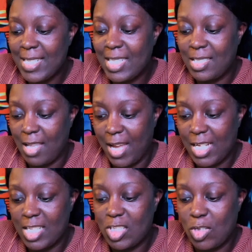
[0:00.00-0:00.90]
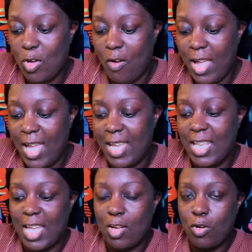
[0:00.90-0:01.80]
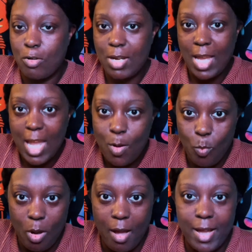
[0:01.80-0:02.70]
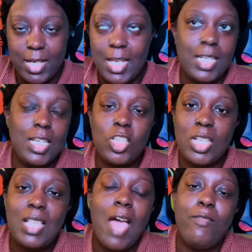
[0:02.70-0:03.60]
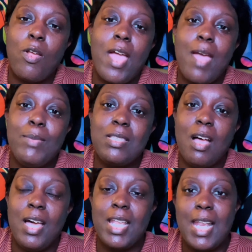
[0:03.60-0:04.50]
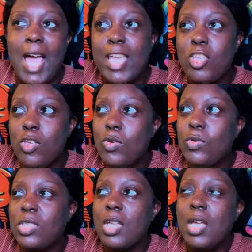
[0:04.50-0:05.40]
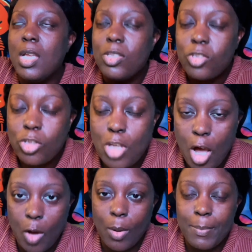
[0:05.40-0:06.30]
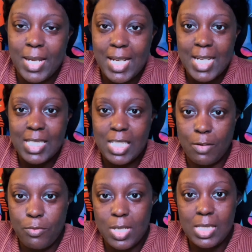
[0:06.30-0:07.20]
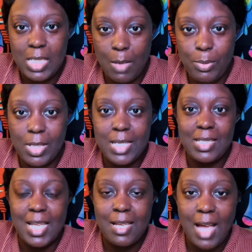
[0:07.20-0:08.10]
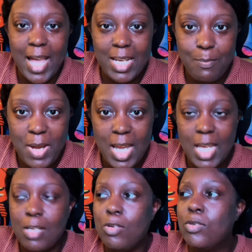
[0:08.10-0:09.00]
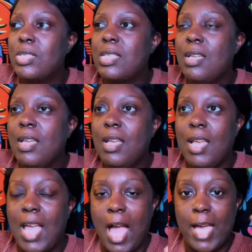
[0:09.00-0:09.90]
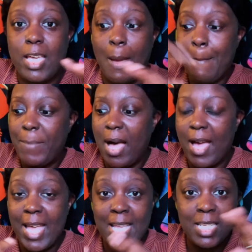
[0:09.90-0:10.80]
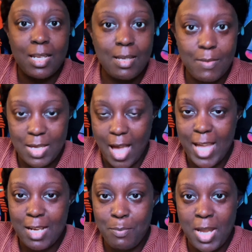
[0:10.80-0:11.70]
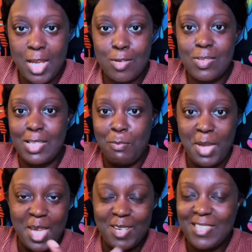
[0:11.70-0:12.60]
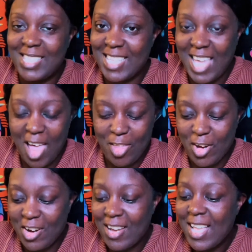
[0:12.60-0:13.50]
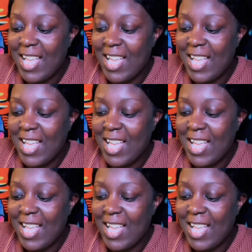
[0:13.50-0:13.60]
decided to go ahead and create one and then just have it on Amazon. And I use so many different templates and guided panels. I combined guided panels and panels together